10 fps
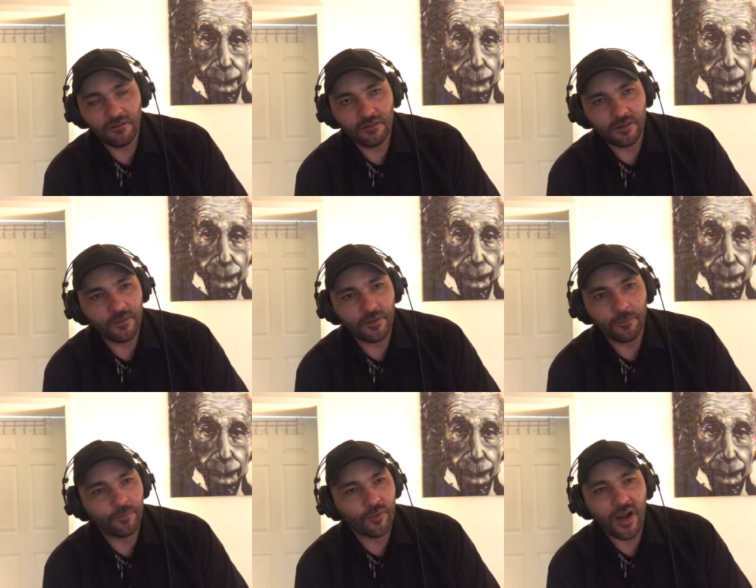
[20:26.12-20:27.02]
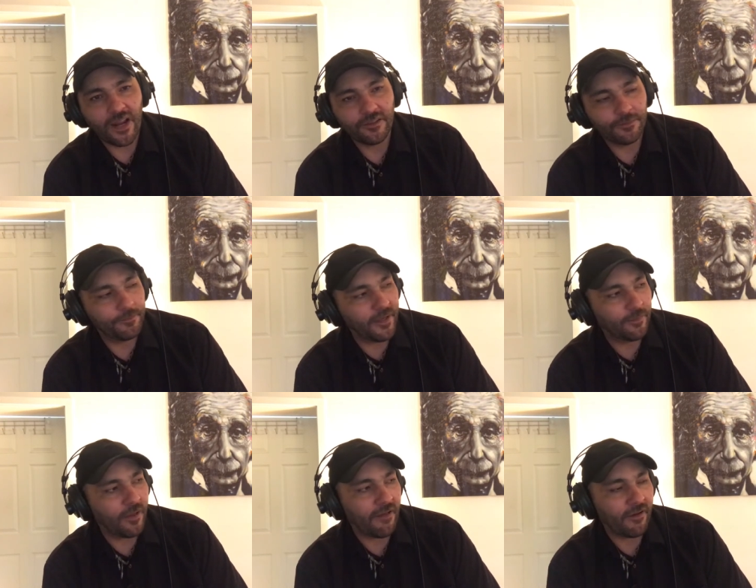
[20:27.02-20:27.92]
Some of the brightest
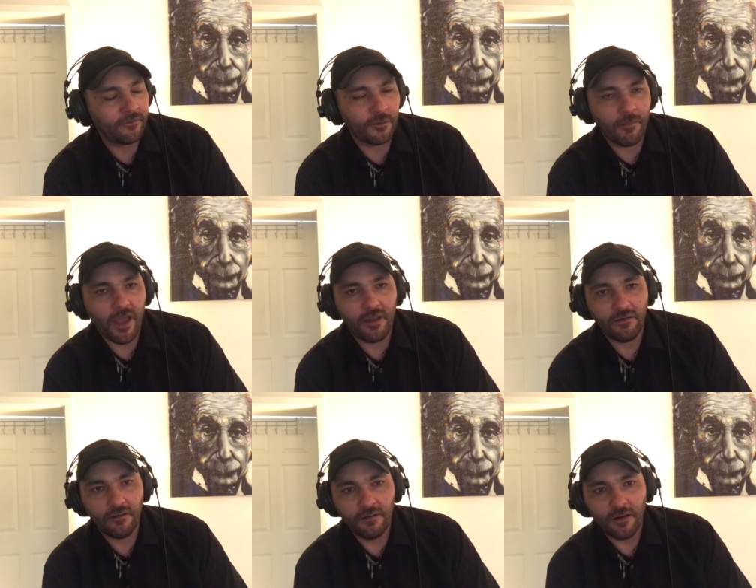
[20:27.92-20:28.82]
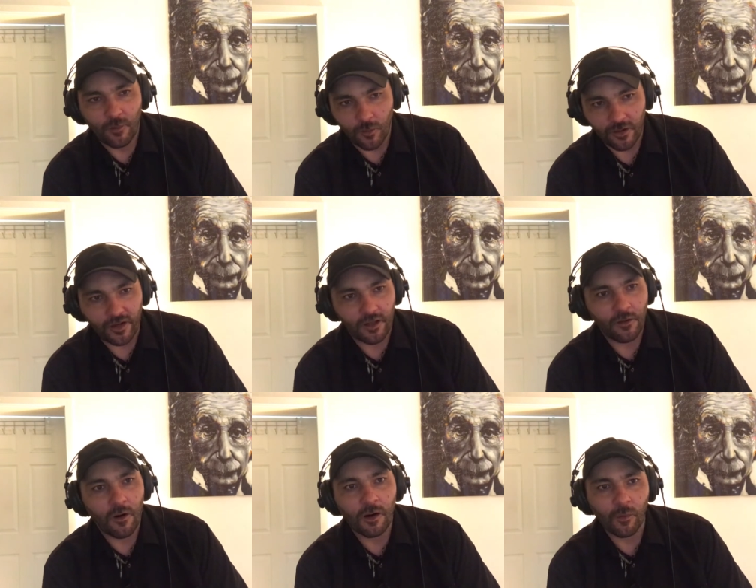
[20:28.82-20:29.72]
people I've ever met are working at
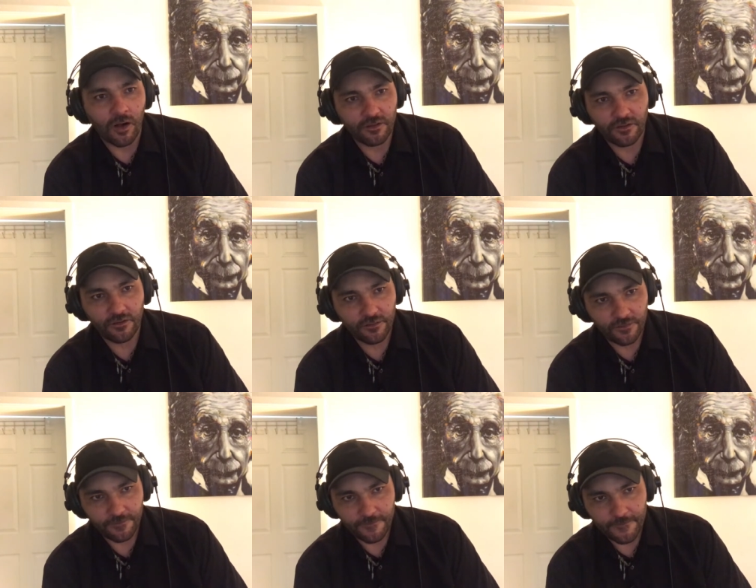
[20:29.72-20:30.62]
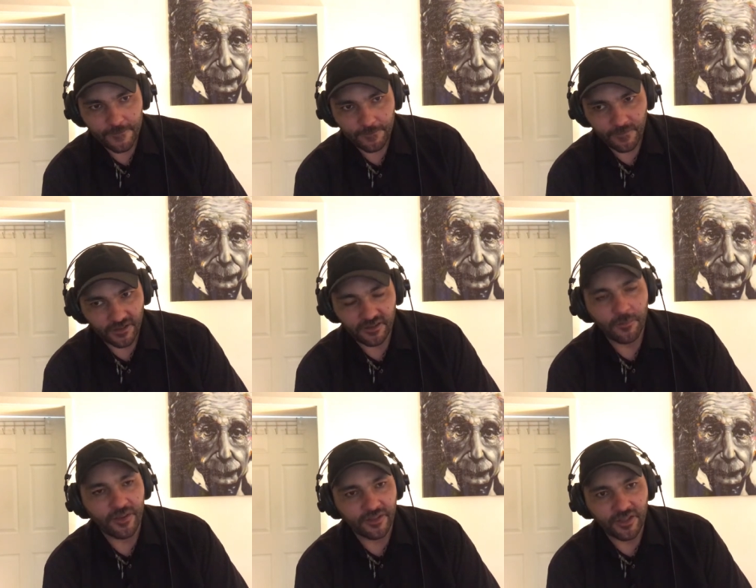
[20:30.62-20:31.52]
car washes. And
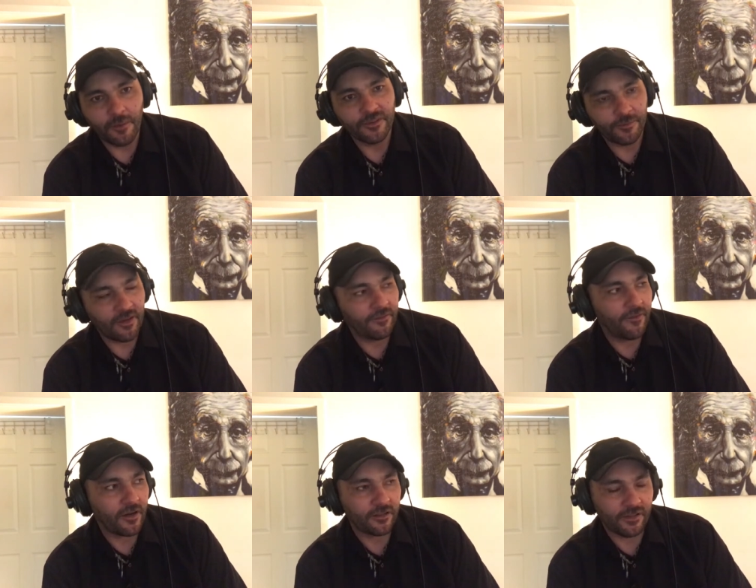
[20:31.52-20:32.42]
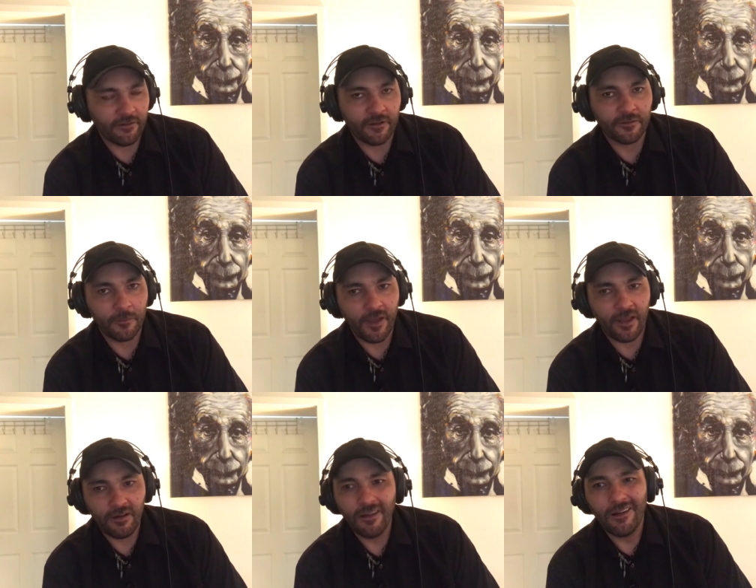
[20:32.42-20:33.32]
some of the dumbest motherfuckers I've ever
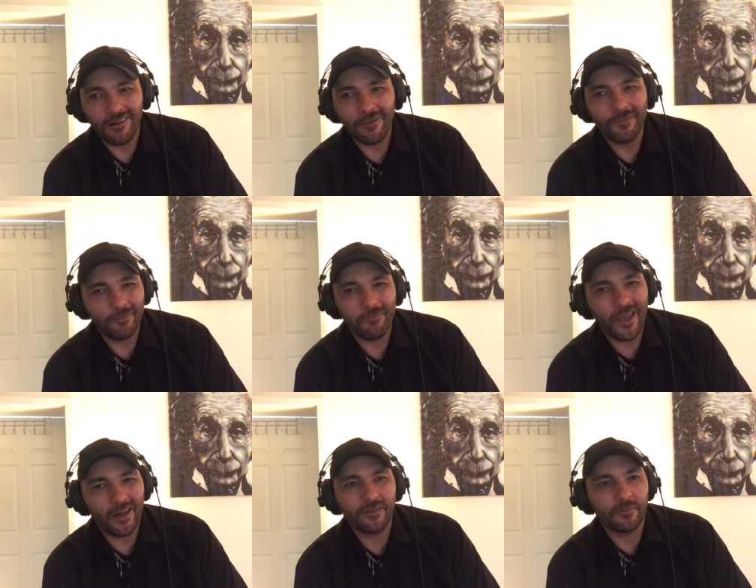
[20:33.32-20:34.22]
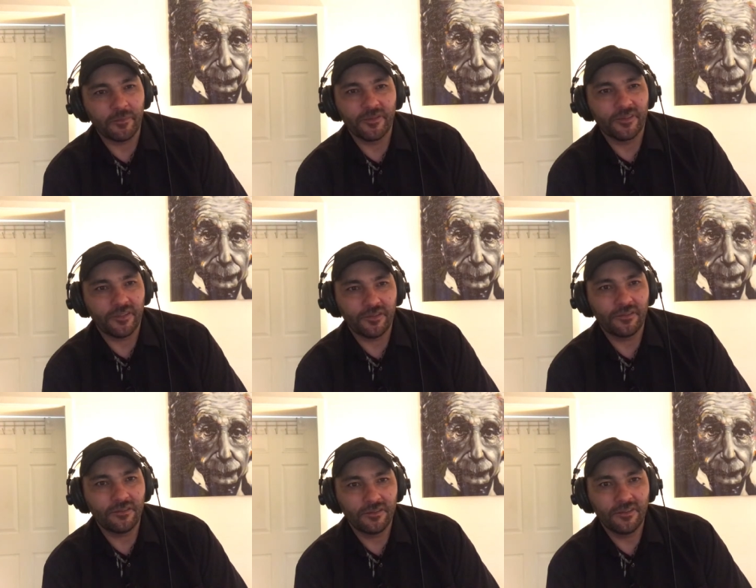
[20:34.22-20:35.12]
met are in management
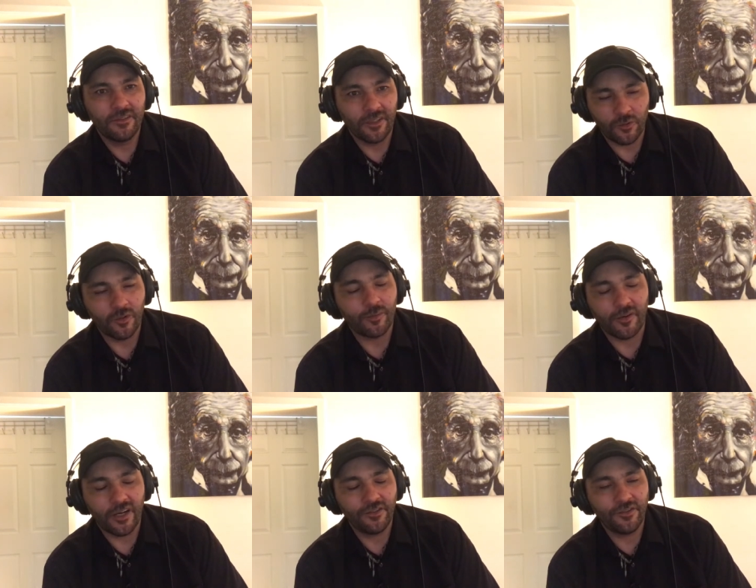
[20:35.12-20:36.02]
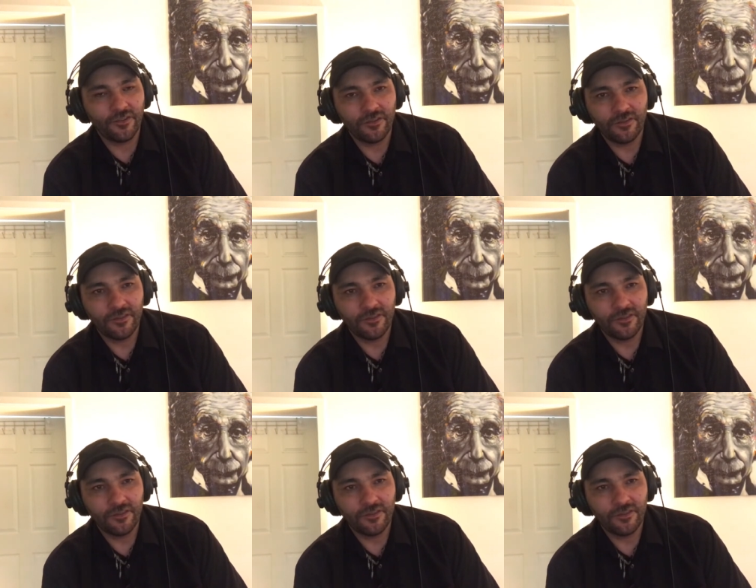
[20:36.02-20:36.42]
positions in corporations.